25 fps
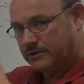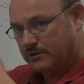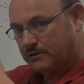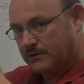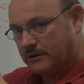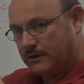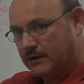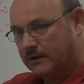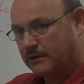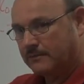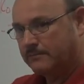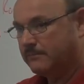go
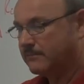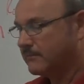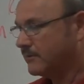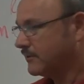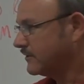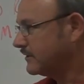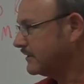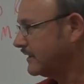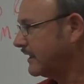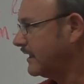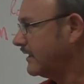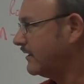up
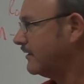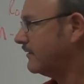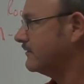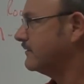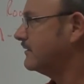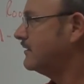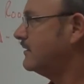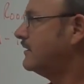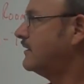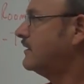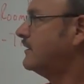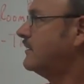or down.
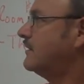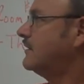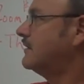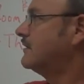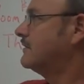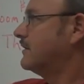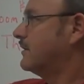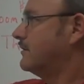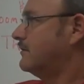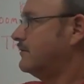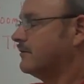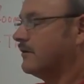
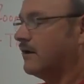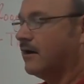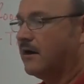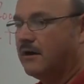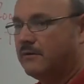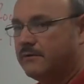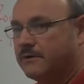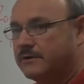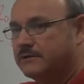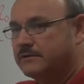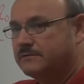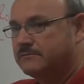So you're
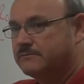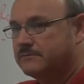always,